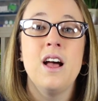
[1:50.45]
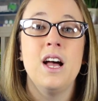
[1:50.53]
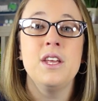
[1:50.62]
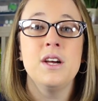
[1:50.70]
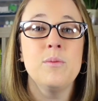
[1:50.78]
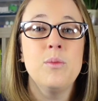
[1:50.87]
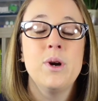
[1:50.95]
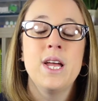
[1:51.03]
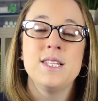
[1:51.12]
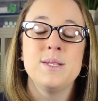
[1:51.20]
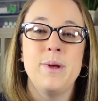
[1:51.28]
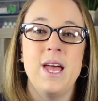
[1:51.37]
a young boy
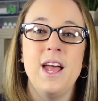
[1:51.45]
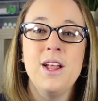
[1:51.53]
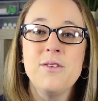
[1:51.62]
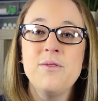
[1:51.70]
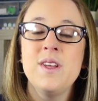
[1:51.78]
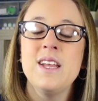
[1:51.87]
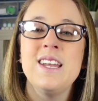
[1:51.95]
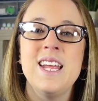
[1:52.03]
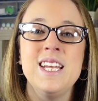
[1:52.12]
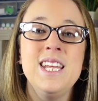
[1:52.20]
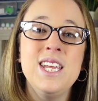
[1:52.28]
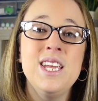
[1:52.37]
has a pet elephant
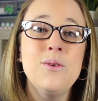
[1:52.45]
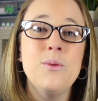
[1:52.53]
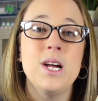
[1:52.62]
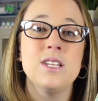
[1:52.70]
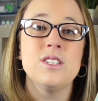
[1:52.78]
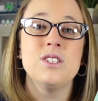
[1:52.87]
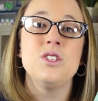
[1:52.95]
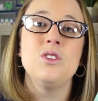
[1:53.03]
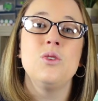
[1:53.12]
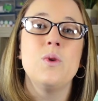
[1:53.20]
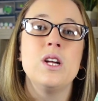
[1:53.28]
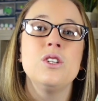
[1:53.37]
and he wants
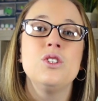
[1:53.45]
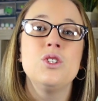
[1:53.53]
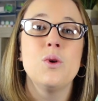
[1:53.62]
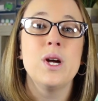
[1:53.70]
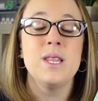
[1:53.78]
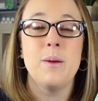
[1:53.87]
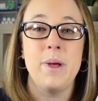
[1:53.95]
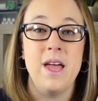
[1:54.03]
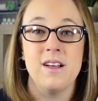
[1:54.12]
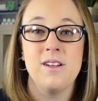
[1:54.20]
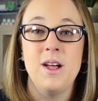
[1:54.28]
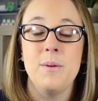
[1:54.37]
to join the
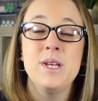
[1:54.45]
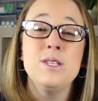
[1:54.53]
pet club.